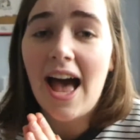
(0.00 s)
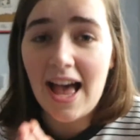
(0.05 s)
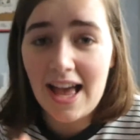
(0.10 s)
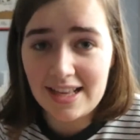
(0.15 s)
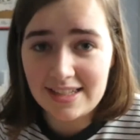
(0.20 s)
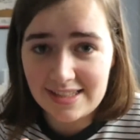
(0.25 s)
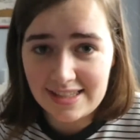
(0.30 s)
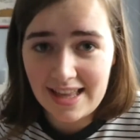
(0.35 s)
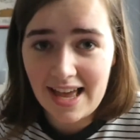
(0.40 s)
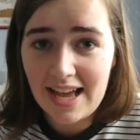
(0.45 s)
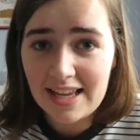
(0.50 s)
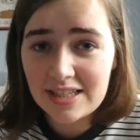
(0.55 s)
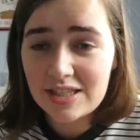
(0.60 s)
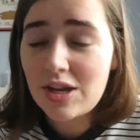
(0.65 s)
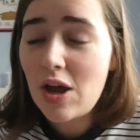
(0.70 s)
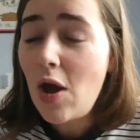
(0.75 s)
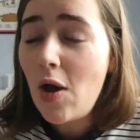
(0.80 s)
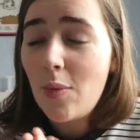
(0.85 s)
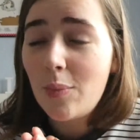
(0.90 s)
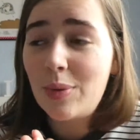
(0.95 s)
as
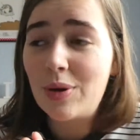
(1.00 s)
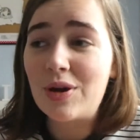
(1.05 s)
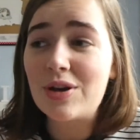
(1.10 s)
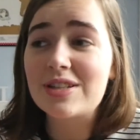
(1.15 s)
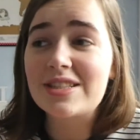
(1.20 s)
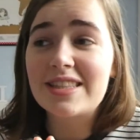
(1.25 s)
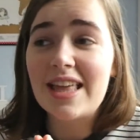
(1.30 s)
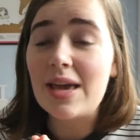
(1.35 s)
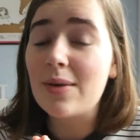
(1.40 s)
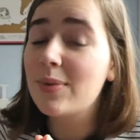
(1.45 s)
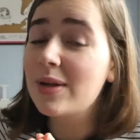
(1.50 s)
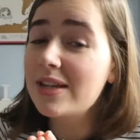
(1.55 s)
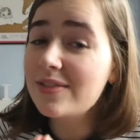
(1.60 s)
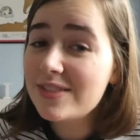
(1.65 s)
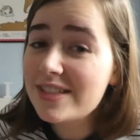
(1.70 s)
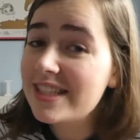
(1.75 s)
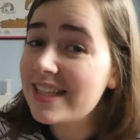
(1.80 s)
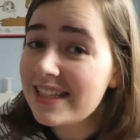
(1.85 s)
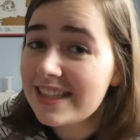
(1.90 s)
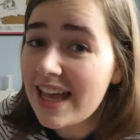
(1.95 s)
that, because they will
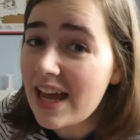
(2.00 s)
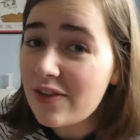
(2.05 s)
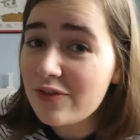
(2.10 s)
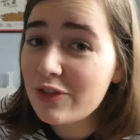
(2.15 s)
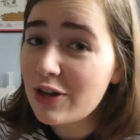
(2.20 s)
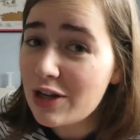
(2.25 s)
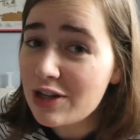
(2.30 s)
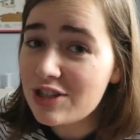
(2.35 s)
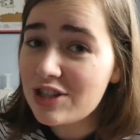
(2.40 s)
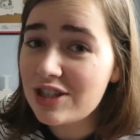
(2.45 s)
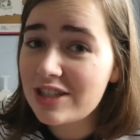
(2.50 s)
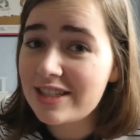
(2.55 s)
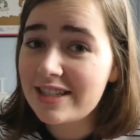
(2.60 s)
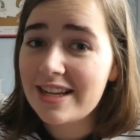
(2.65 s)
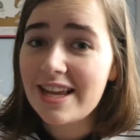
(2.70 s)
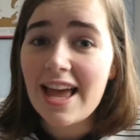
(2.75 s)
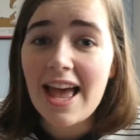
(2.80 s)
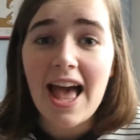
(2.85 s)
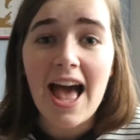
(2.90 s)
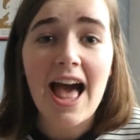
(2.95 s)
have seen that version
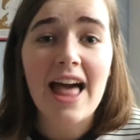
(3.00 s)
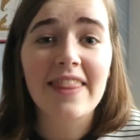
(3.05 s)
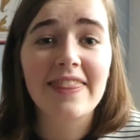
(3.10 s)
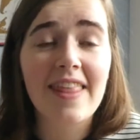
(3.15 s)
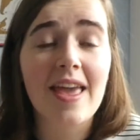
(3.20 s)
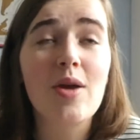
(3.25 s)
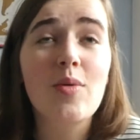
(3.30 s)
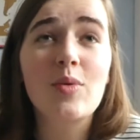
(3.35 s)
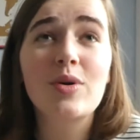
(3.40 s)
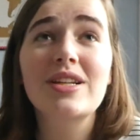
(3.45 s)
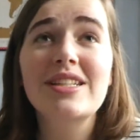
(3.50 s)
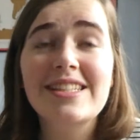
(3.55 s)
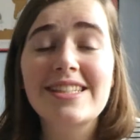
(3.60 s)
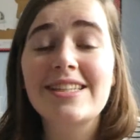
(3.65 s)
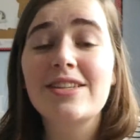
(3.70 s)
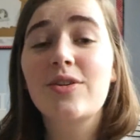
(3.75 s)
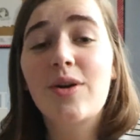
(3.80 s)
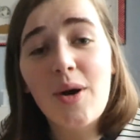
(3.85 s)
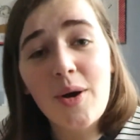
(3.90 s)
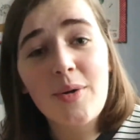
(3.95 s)
and they want to
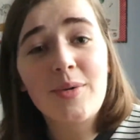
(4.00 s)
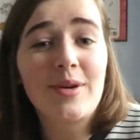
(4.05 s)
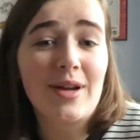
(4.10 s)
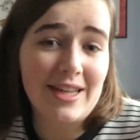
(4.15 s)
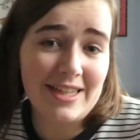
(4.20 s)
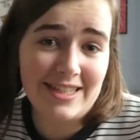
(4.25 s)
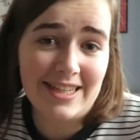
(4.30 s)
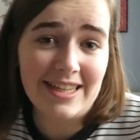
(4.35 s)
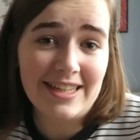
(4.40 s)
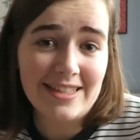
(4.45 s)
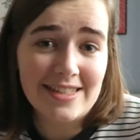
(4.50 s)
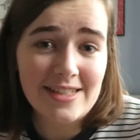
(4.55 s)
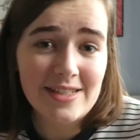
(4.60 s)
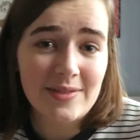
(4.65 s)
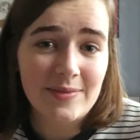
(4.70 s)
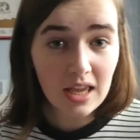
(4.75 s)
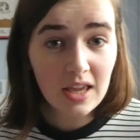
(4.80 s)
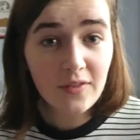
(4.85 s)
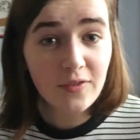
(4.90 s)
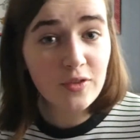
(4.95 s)
see your own
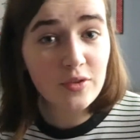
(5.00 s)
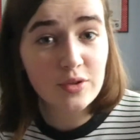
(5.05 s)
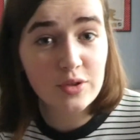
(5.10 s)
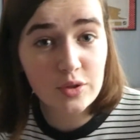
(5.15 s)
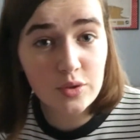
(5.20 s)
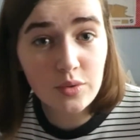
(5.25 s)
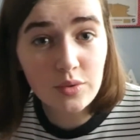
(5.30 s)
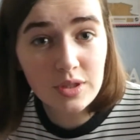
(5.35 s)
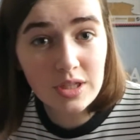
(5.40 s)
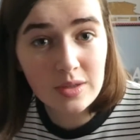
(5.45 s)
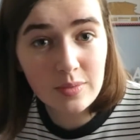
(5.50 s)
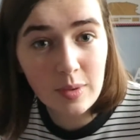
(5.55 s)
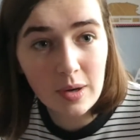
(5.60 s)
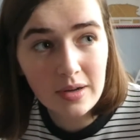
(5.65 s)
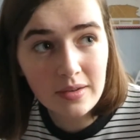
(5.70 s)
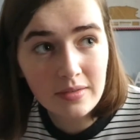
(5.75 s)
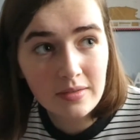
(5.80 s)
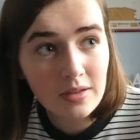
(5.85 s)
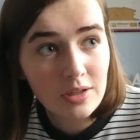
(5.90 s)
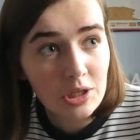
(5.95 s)
ideas. If your school did
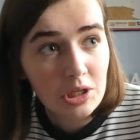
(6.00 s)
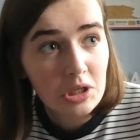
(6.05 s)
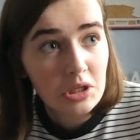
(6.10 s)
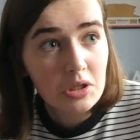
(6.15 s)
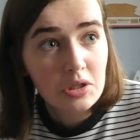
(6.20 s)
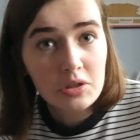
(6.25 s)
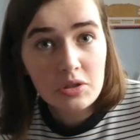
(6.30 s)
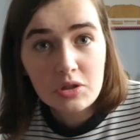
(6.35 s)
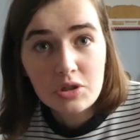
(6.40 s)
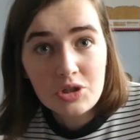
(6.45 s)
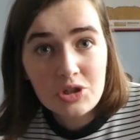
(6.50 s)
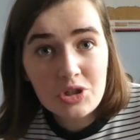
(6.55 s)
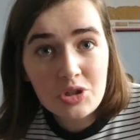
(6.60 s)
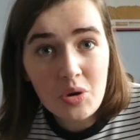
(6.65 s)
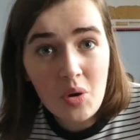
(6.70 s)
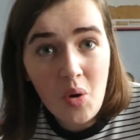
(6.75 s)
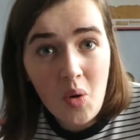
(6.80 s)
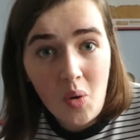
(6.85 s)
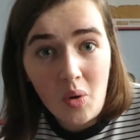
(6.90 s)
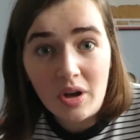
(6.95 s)
one,
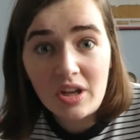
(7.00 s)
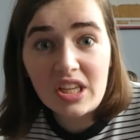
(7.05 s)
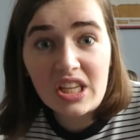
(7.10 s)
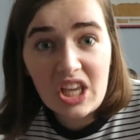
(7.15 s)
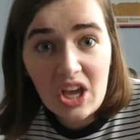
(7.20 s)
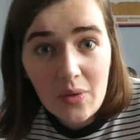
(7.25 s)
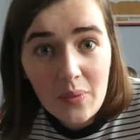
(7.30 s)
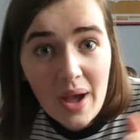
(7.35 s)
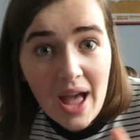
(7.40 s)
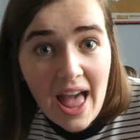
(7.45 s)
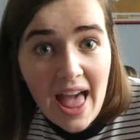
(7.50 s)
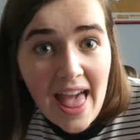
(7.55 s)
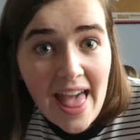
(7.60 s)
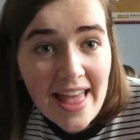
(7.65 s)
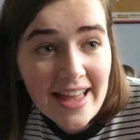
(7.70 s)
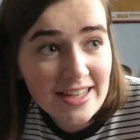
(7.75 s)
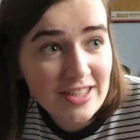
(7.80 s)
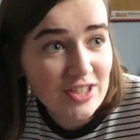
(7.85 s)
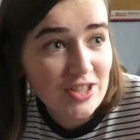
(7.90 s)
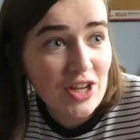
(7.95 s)
sure, go
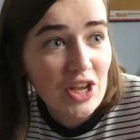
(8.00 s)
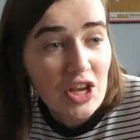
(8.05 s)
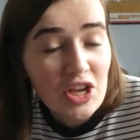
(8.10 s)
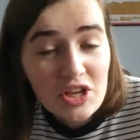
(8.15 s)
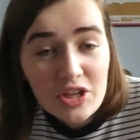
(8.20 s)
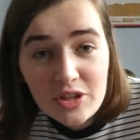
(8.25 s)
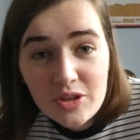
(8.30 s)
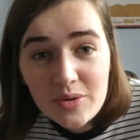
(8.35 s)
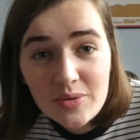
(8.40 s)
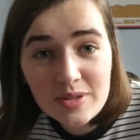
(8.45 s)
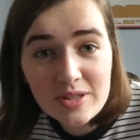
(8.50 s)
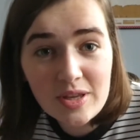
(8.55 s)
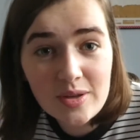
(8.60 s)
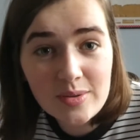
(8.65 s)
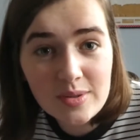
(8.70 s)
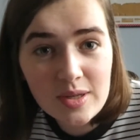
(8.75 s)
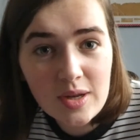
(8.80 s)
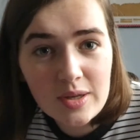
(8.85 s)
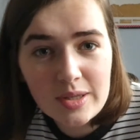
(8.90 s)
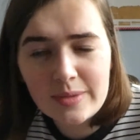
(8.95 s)
ahead, use
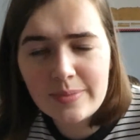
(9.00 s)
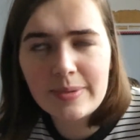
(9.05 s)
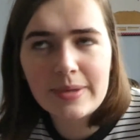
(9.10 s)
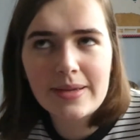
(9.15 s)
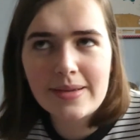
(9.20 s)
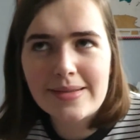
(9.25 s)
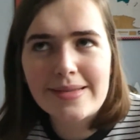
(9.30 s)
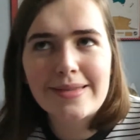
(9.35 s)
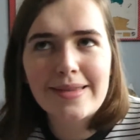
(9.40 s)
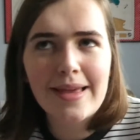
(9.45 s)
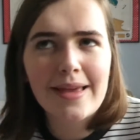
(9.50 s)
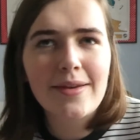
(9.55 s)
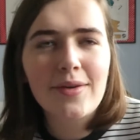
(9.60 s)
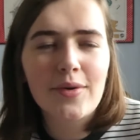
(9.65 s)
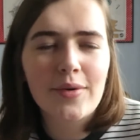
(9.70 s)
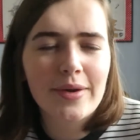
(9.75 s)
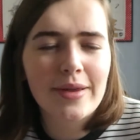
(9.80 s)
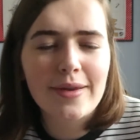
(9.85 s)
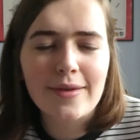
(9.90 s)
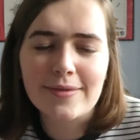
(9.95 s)
those notes because they're
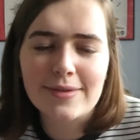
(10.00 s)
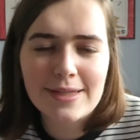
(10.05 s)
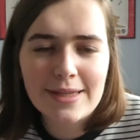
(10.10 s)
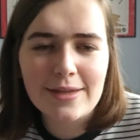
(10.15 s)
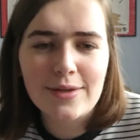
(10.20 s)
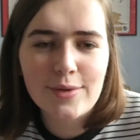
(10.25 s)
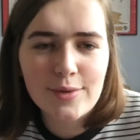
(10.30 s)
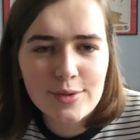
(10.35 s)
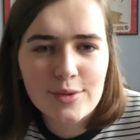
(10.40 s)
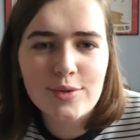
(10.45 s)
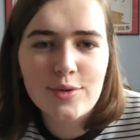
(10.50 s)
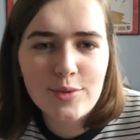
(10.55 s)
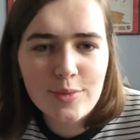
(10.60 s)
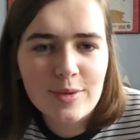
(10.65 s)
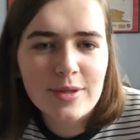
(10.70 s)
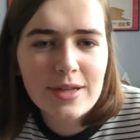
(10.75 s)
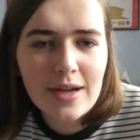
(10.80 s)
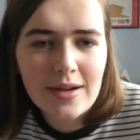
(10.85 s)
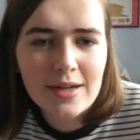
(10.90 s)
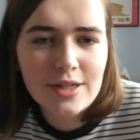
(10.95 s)
not going to have seen your school
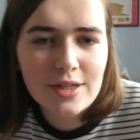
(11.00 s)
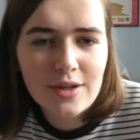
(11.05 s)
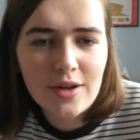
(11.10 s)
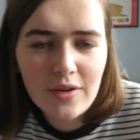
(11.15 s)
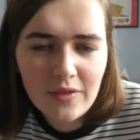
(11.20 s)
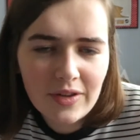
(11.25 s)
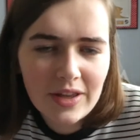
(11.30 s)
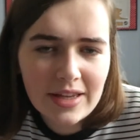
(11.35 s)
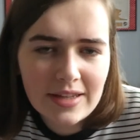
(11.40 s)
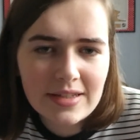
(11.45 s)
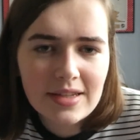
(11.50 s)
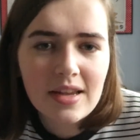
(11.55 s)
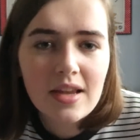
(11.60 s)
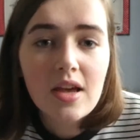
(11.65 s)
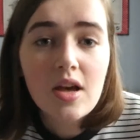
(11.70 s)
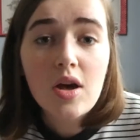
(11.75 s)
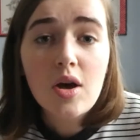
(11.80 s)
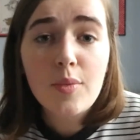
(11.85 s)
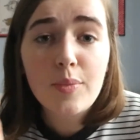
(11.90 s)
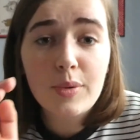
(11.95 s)
production of it.
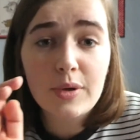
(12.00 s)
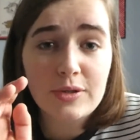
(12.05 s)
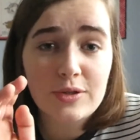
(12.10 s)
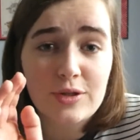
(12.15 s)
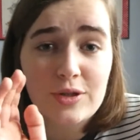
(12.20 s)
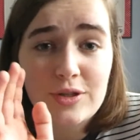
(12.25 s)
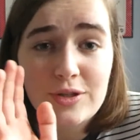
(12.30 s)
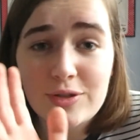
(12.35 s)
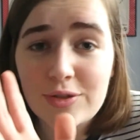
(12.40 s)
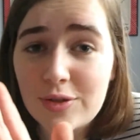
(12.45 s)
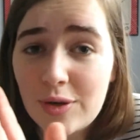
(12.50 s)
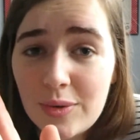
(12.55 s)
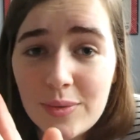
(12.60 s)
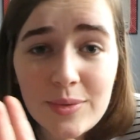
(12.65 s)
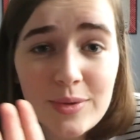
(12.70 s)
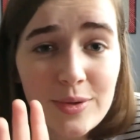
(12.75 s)
But just don't